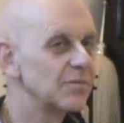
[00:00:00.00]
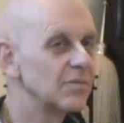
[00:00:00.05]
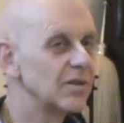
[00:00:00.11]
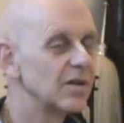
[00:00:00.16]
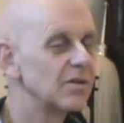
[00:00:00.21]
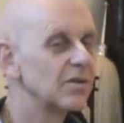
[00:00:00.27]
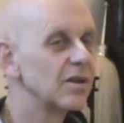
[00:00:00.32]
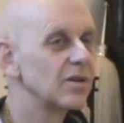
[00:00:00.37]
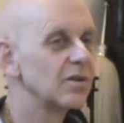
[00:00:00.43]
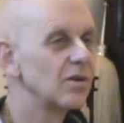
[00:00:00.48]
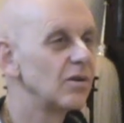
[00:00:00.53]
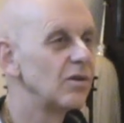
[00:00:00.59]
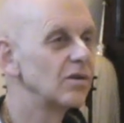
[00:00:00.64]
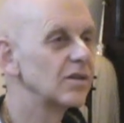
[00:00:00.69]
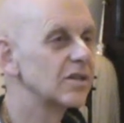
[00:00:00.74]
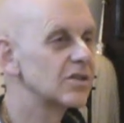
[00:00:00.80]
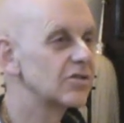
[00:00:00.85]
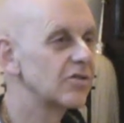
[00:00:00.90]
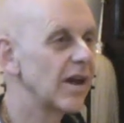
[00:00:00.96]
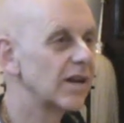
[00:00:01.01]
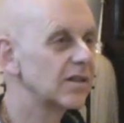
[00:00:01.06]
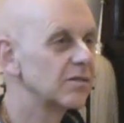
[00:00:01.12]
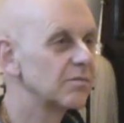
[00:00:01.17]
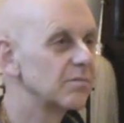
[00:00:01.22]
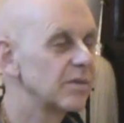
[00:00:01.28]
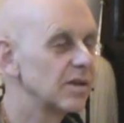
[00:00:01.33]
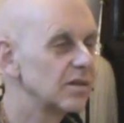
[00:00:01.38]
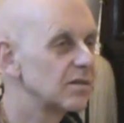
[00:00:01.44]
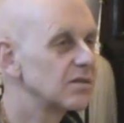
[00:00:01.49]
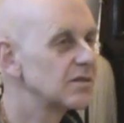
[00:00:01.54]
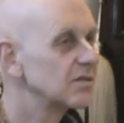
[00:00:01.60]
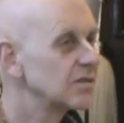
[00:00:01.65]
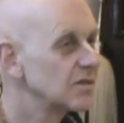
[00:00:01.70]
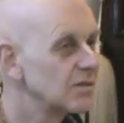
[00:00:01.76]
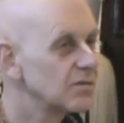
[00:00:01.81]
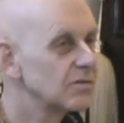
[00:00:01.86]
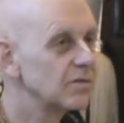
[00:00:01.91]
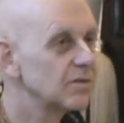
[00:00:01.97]
I'm not at all attracted. But
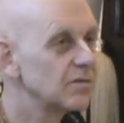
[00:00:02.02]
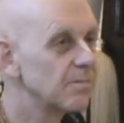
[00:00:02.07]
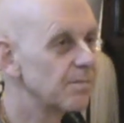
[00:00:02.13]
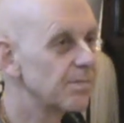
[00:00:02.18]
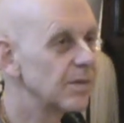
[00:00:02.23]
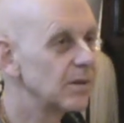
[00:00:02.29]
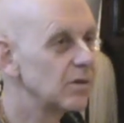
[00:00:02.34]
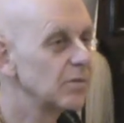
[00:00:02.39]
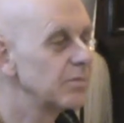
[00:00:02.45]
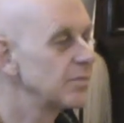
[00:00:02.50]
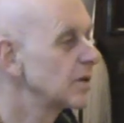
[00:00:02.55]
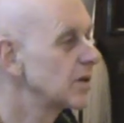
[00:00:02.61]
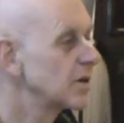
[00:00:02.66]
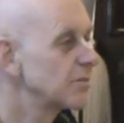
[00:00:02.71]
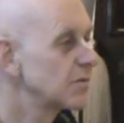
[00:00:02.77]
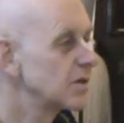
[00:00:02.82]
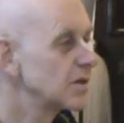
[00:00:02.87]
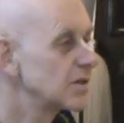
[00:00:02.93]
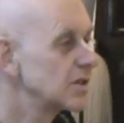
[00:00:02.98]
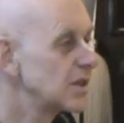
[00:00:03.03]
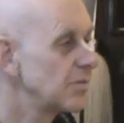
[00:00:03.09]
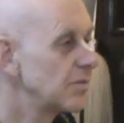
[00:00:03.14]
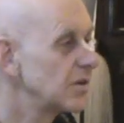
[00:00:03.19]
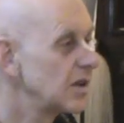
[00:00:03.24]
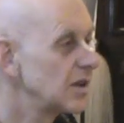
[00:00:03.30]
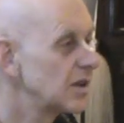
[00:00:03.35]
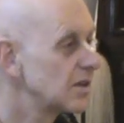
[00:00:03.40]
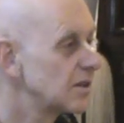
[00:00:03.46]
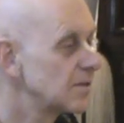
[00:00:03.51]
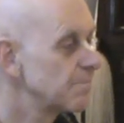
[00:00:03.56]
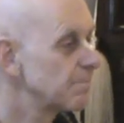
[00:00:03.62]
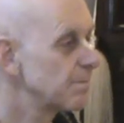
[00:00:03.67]
you become contaminated